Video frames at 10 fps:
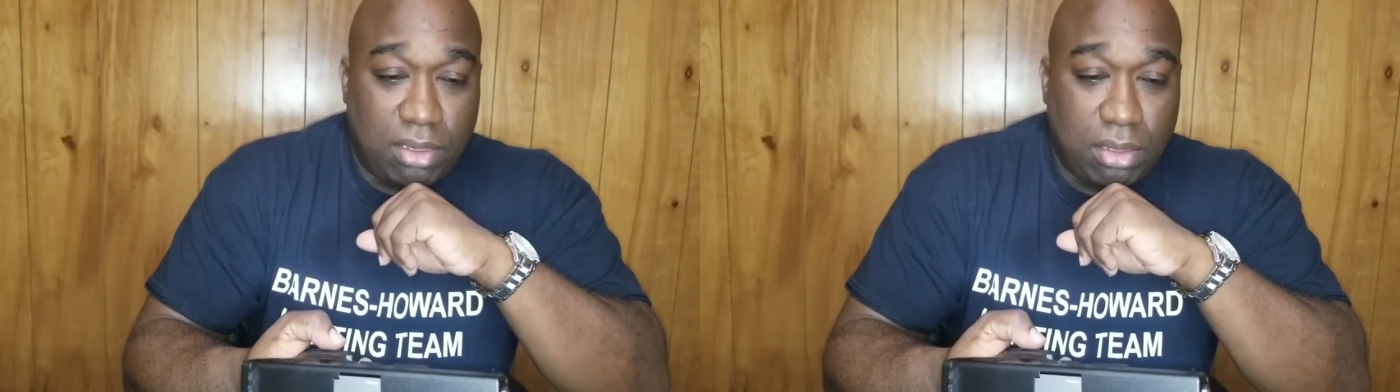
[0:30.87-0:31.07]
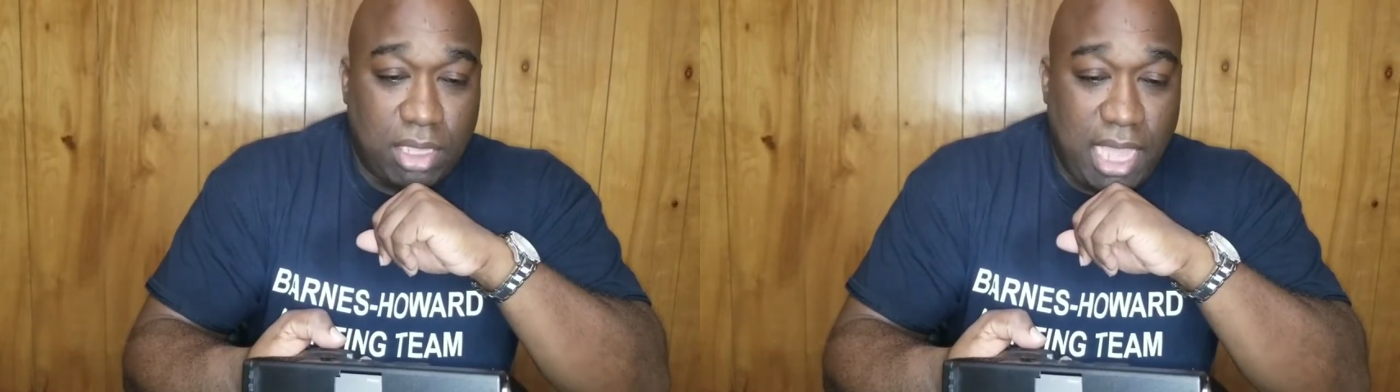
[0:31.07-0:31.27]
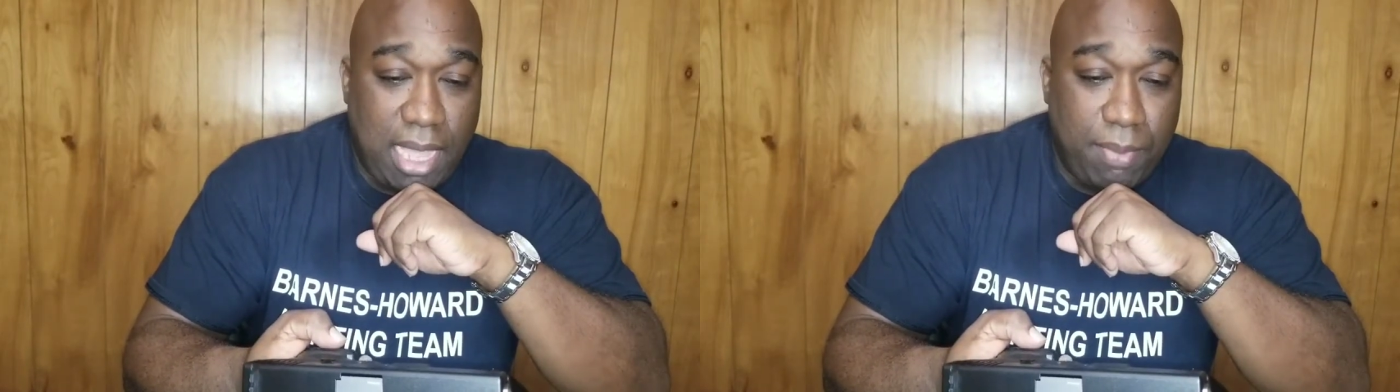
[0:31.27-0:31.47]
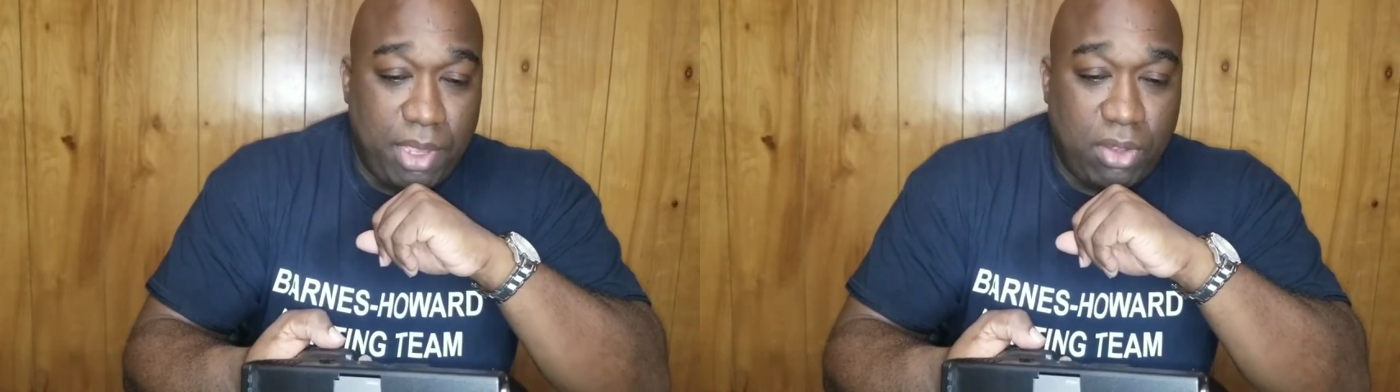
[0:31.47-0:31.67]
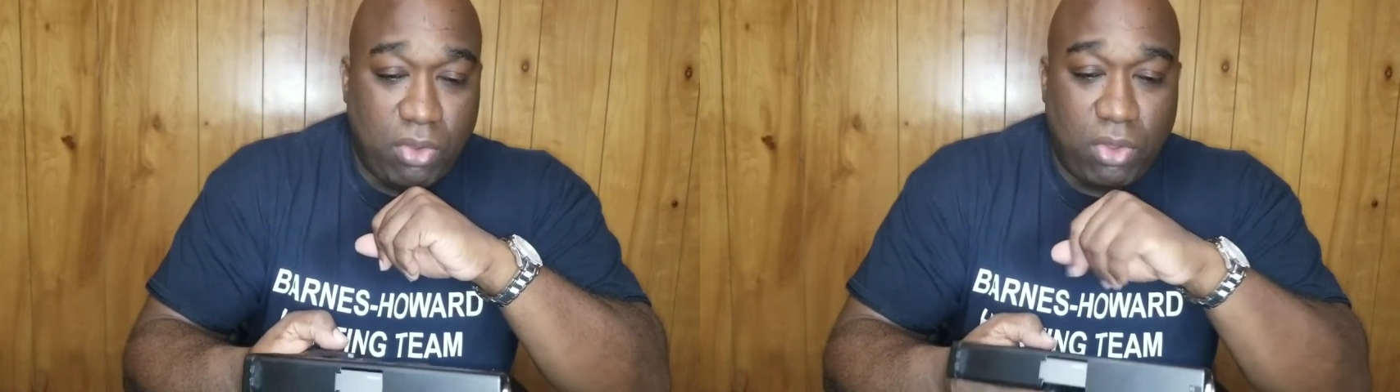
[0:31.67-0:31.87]

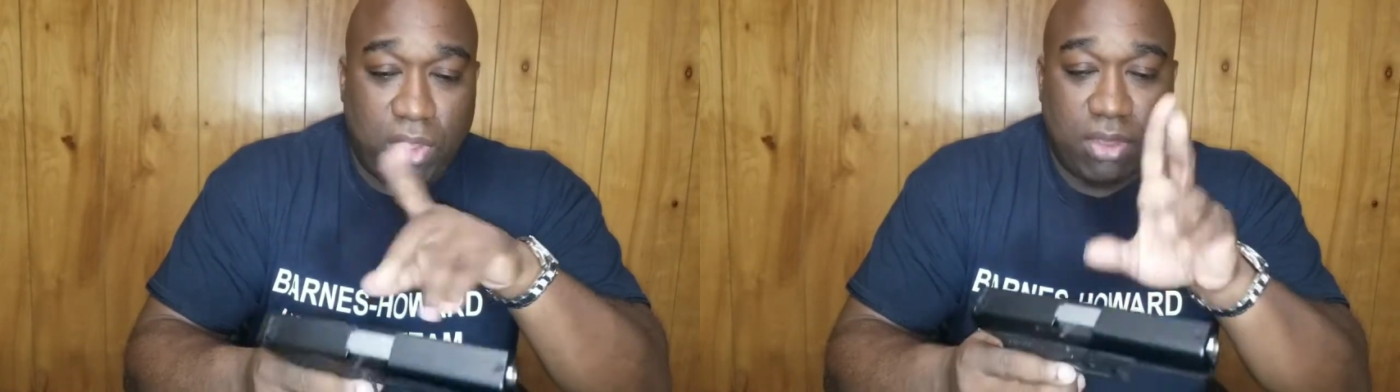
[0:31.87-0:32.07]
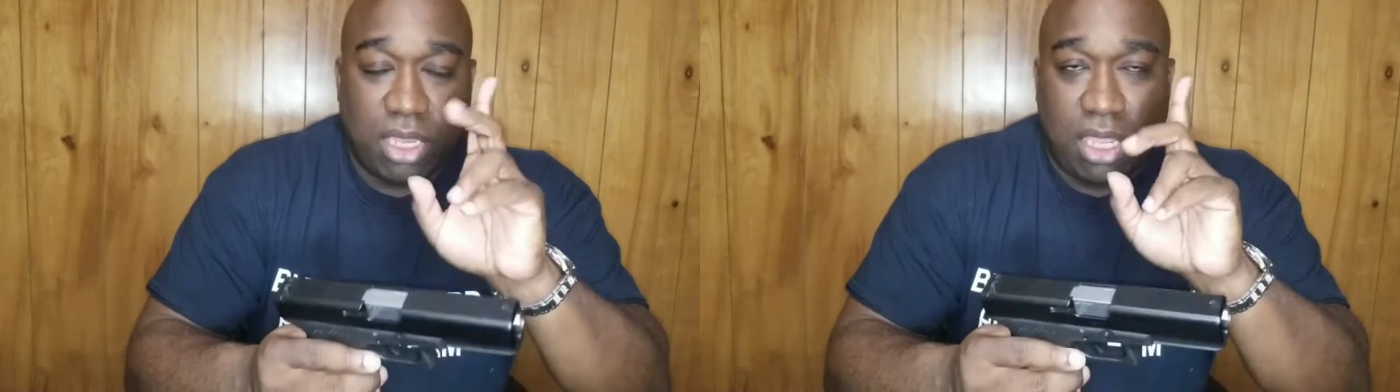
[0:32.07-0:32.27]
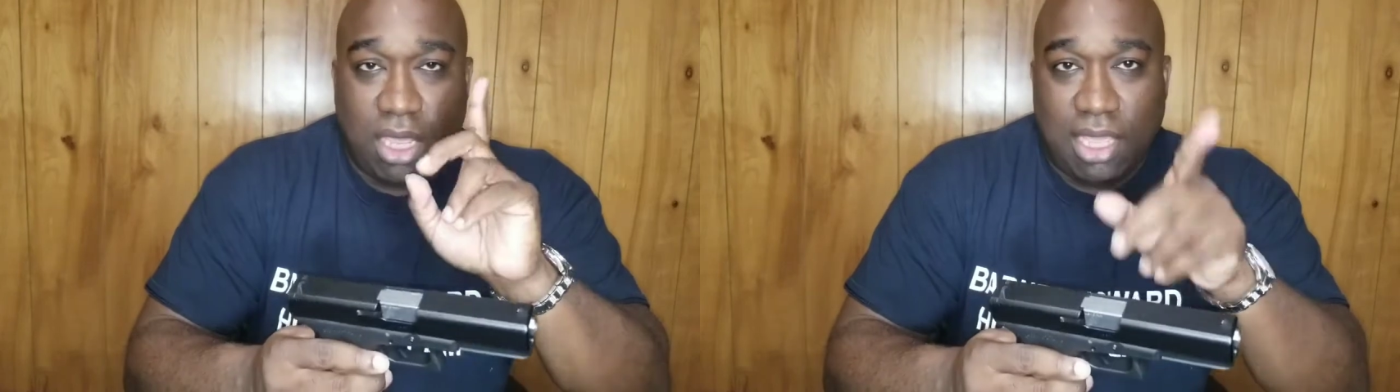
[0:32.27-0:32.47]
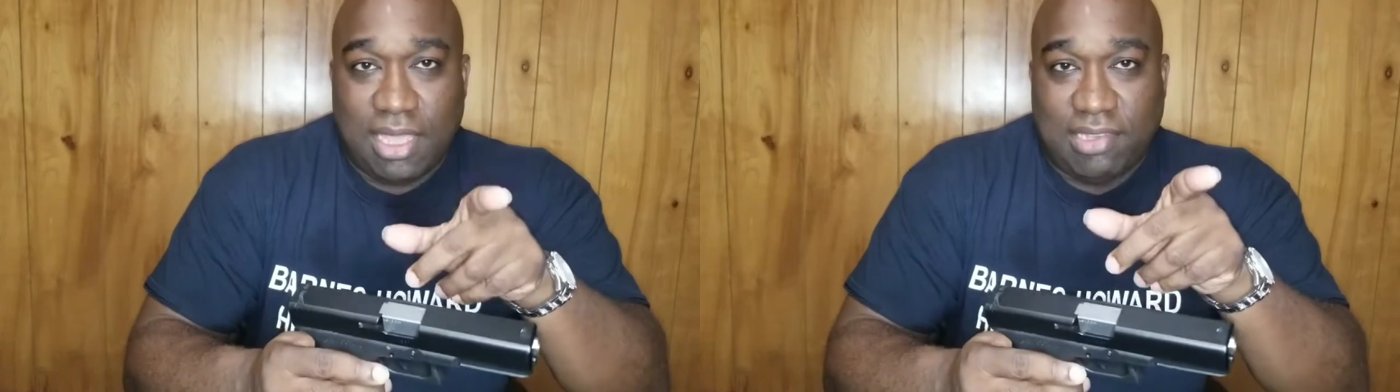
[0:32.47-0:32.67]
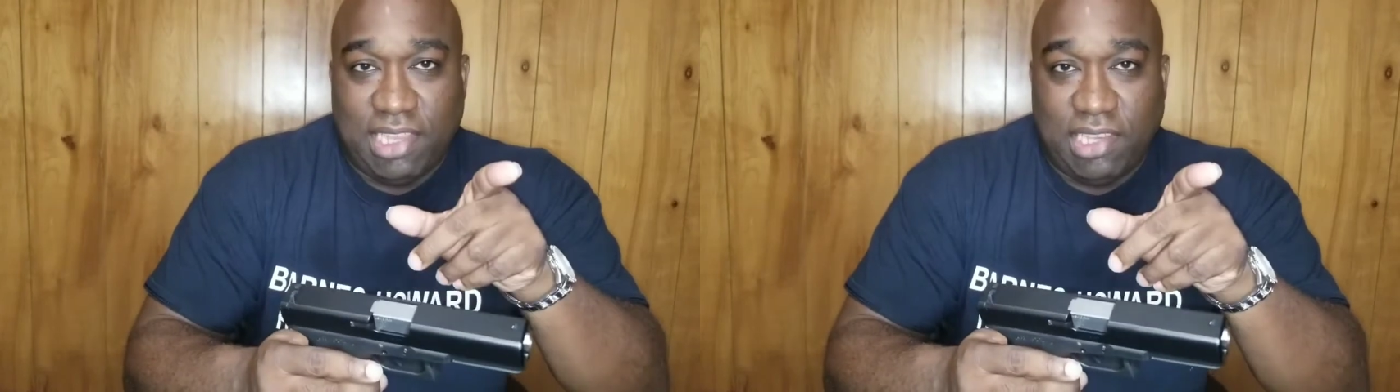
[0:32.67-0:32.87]
commented on
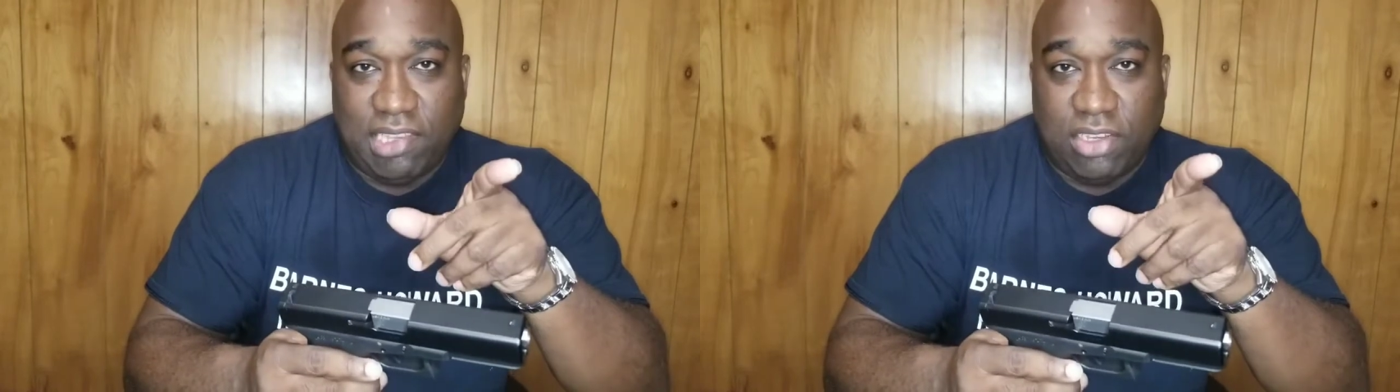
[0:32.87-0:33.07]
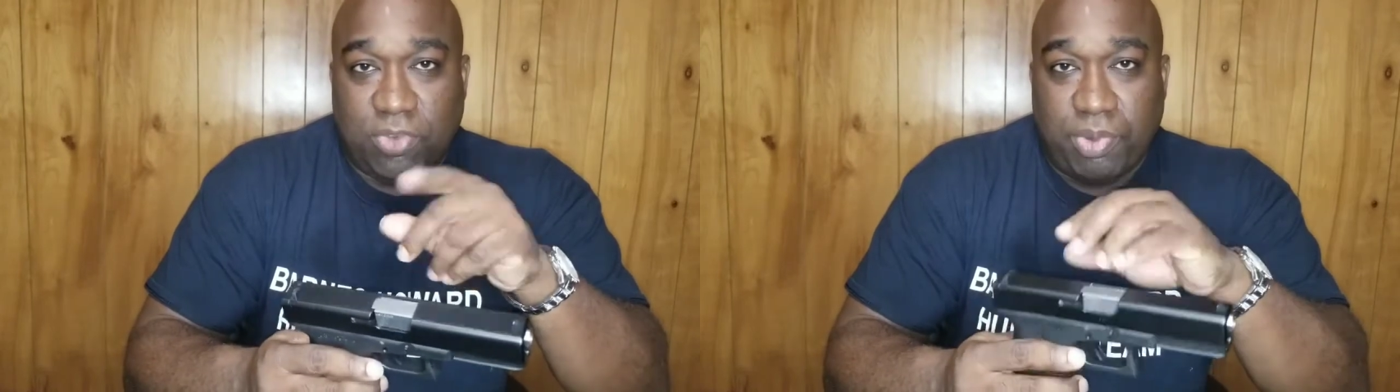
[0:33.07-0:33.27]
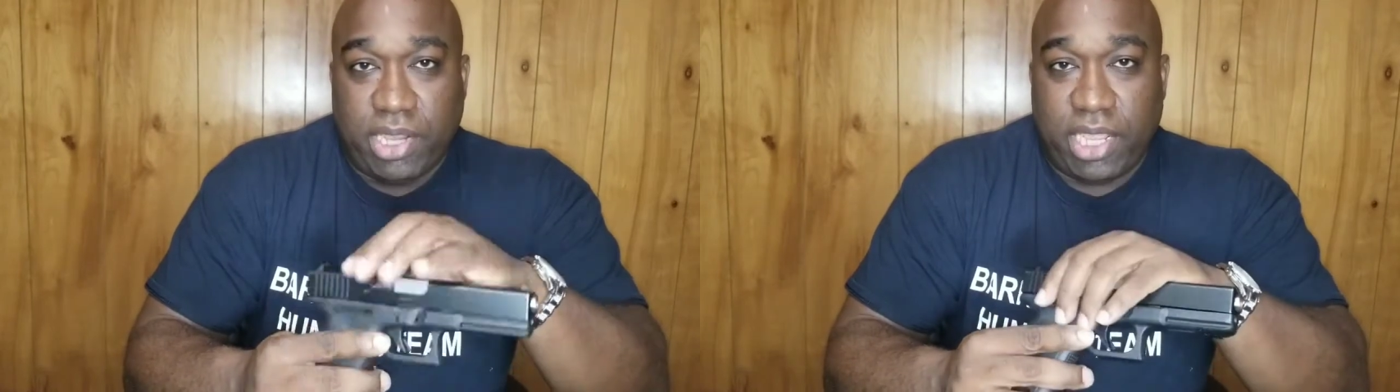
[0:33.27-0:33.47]
changing the spring